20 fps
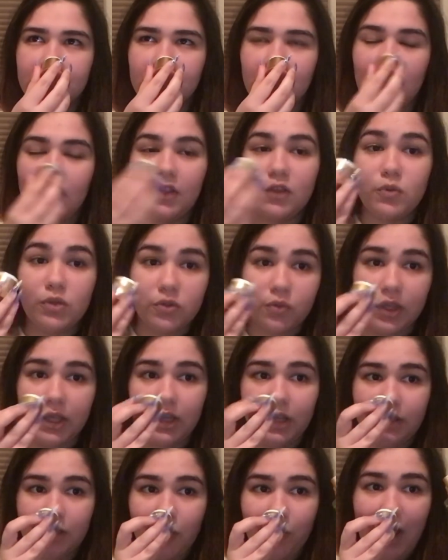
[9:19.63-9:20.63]
This one's really
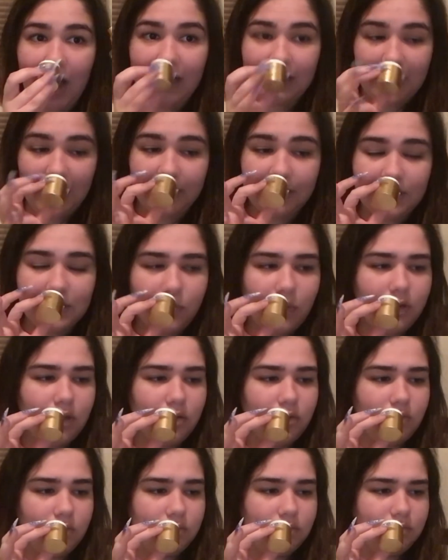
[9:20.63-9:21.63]
good though. I like this one.
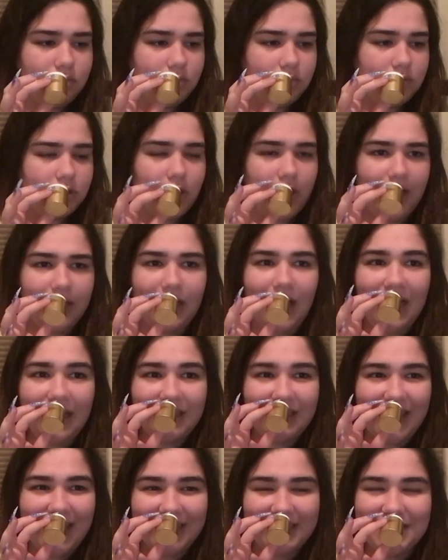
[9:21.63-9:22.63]
Ooh, sorry. I
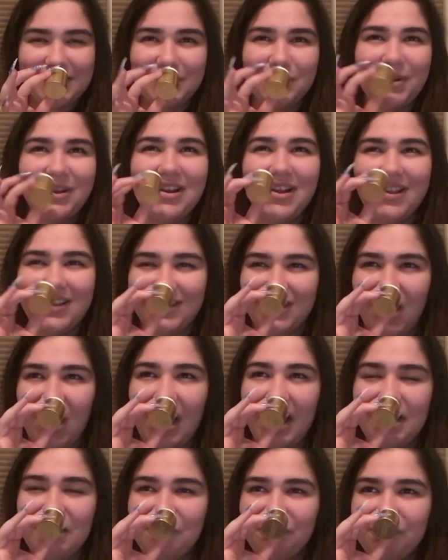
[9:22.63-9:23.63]
like this one a
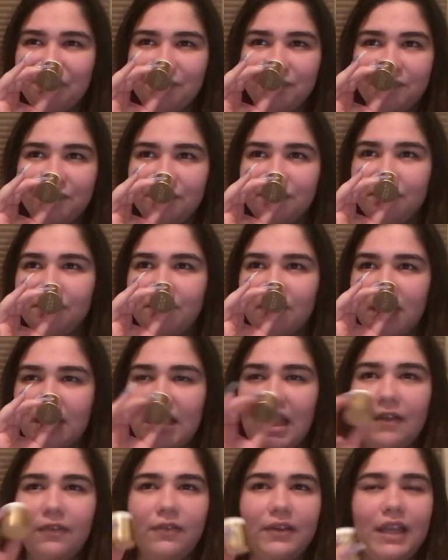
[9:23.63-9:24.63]
lot.
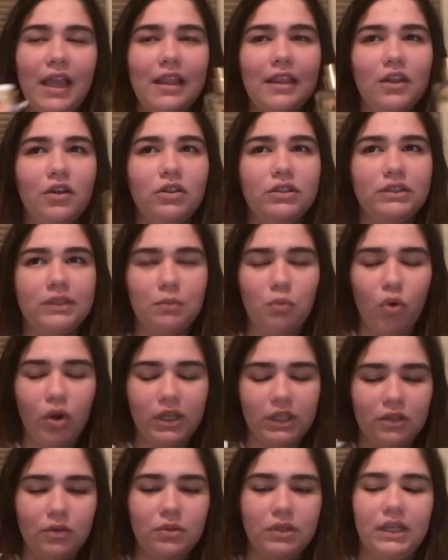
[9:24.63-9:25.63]
Definitely a little more
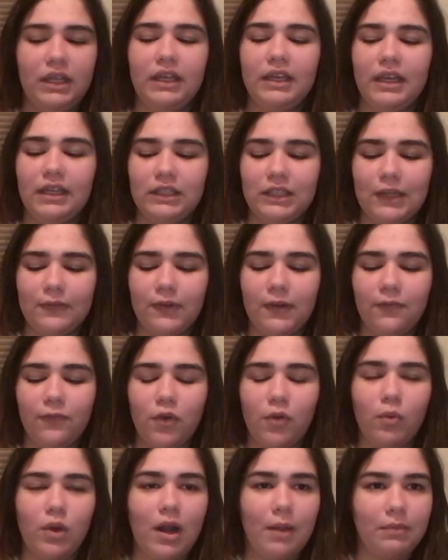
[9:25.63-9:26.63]
unique and different
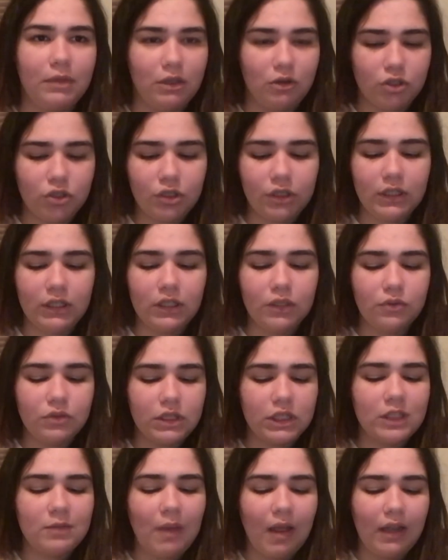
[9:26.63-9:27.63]
from what I'm usually used
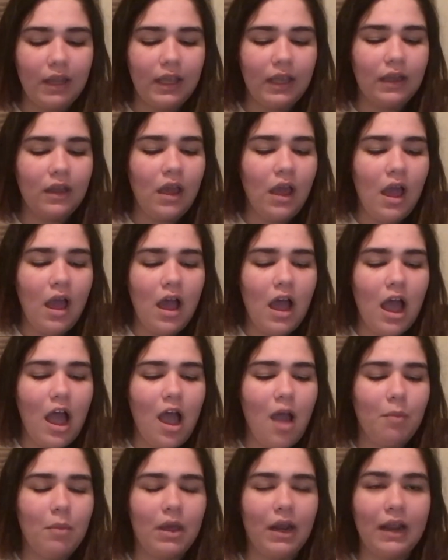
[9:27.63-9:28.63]
to smelling.
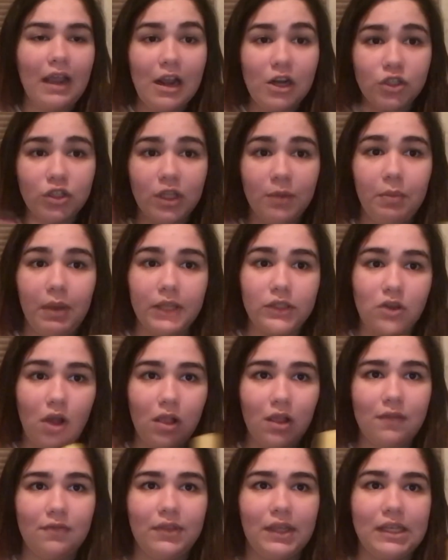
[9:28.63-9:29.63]
And I actually picked
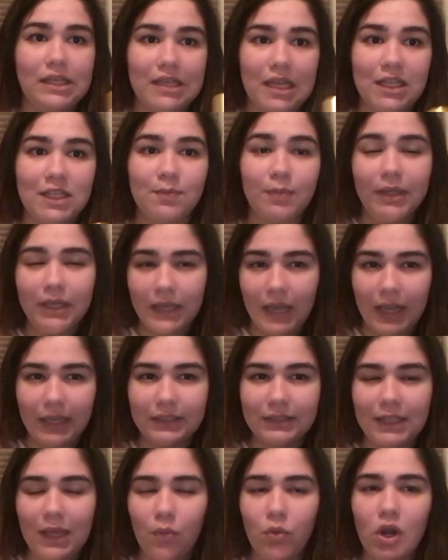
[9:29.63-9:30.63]
all of these scents
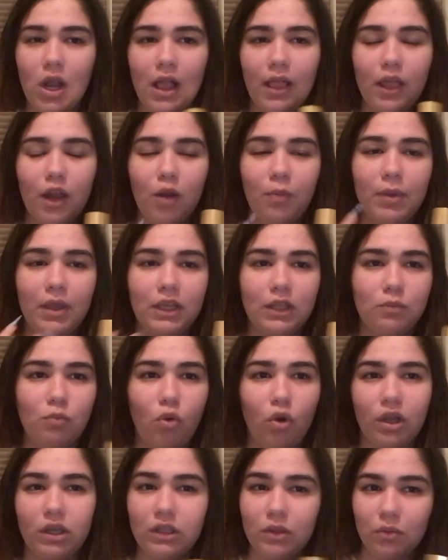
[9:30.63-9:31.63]
because they were a little bit
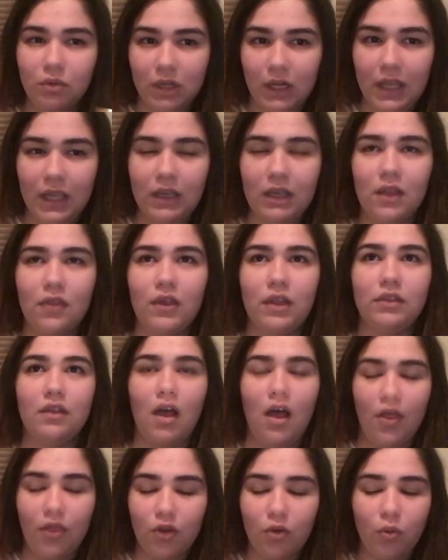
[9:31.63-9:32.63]
more unique than
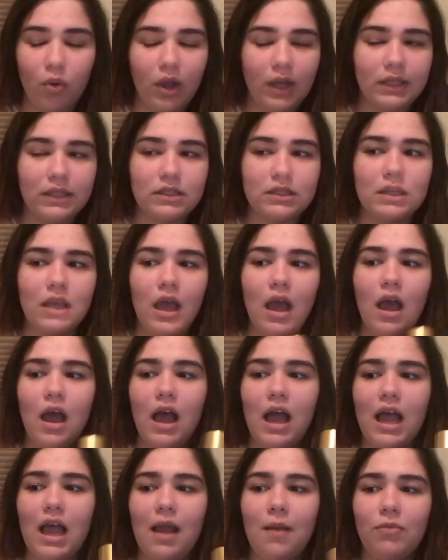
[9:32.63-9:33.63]
the other ones.
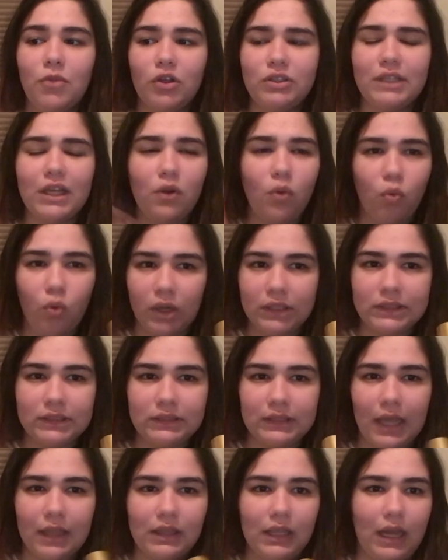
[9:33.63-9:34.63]
There's like one
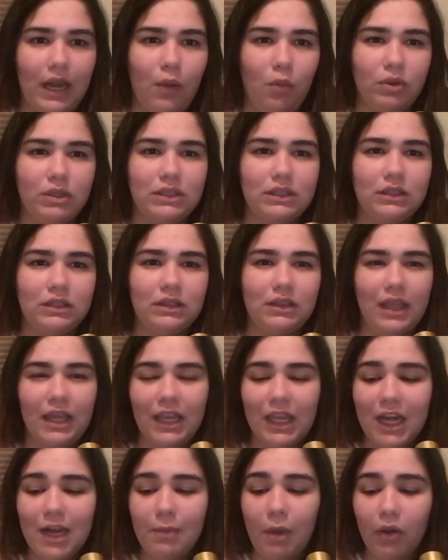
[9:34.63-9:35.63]
scent that I was
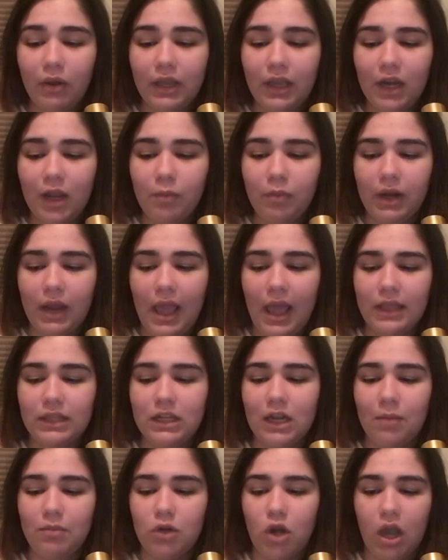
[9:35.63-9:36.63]
thinking about getting, but I
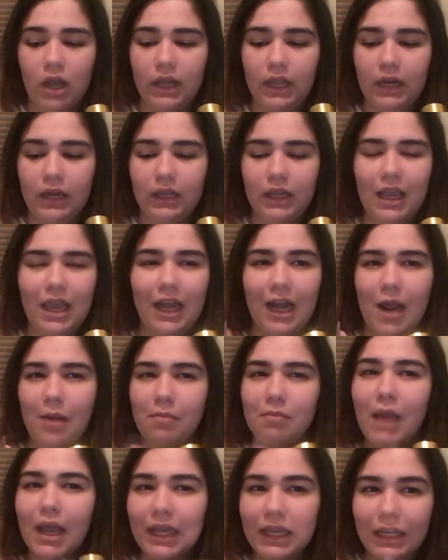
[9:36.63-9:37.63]
ended up not getting it, and I
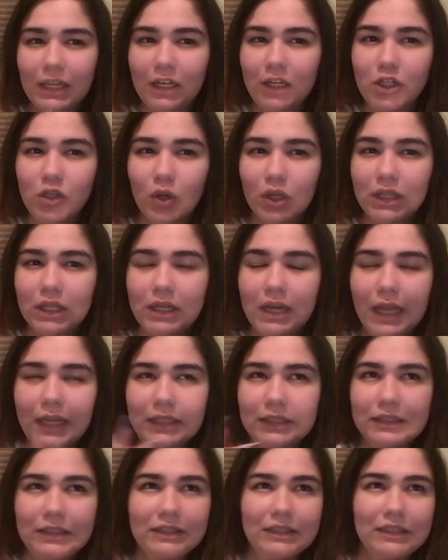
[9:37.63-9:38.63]
might get it during the
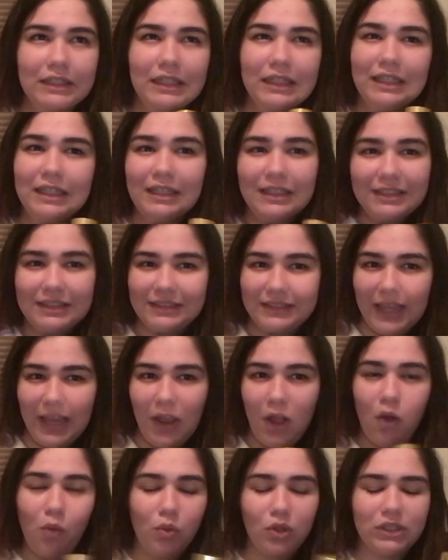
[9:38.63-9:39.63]
next
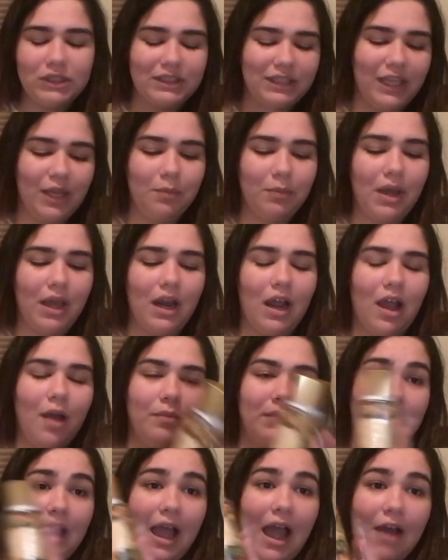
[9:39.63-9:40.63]
sale. We'll see. But
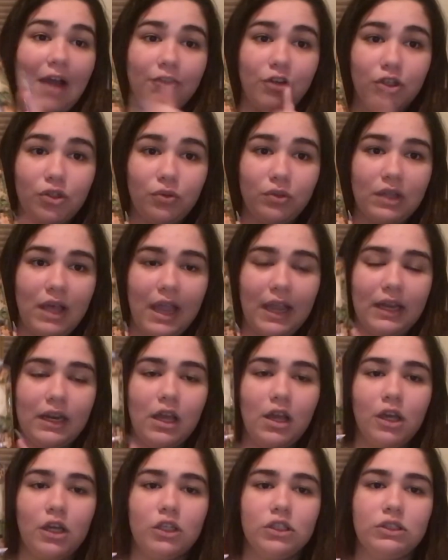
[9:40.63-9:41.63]
yeah, Afternoon Light,
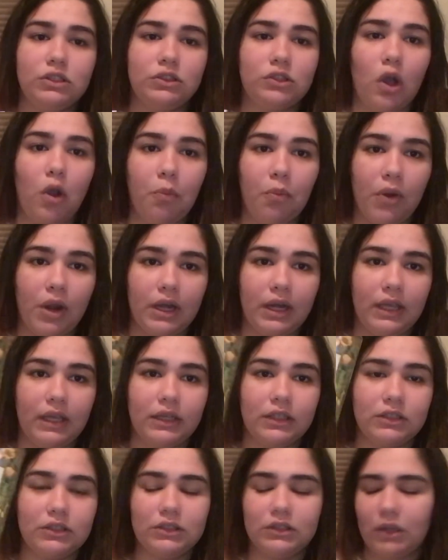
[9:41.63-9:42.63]
so
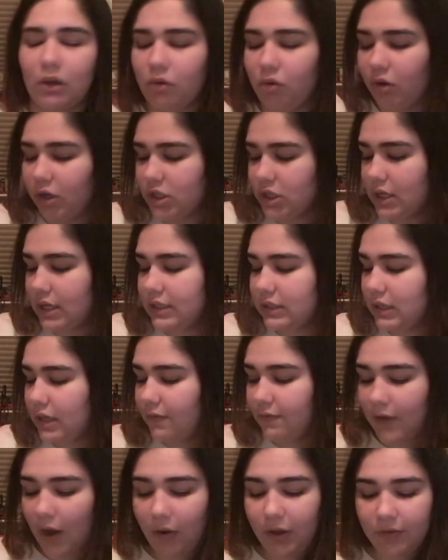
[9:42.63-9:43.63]
pretty, so gorgeous,
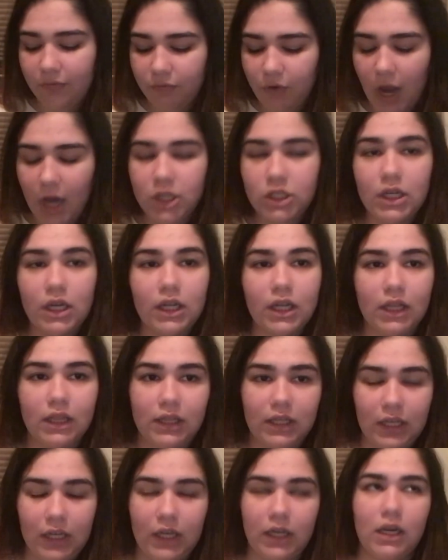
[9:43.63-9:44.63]
very fresh and
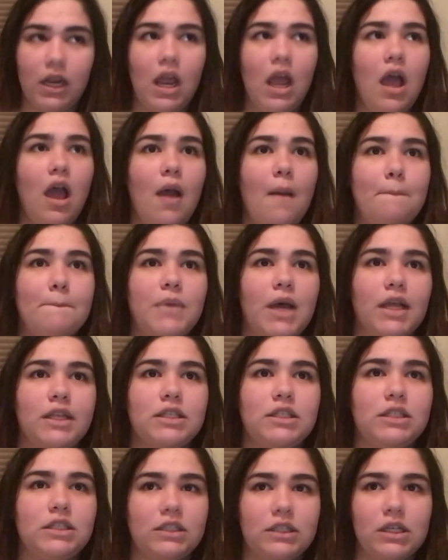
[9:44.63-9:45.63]
clean, but
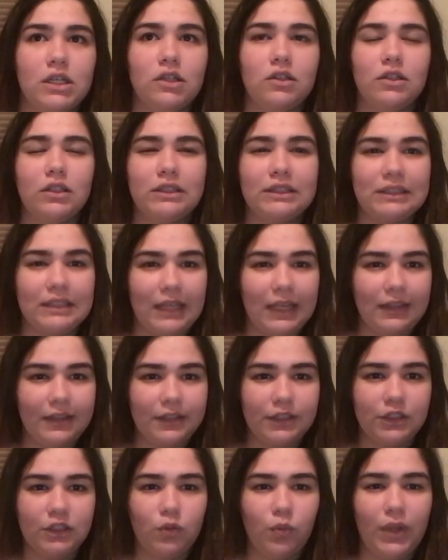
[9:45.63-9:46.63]
still slightly
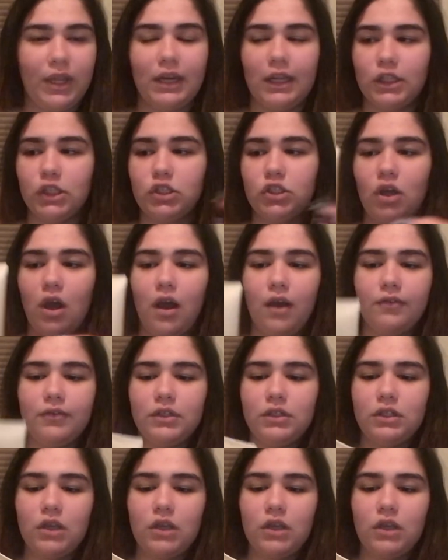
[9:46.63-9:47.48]
sweet and soft.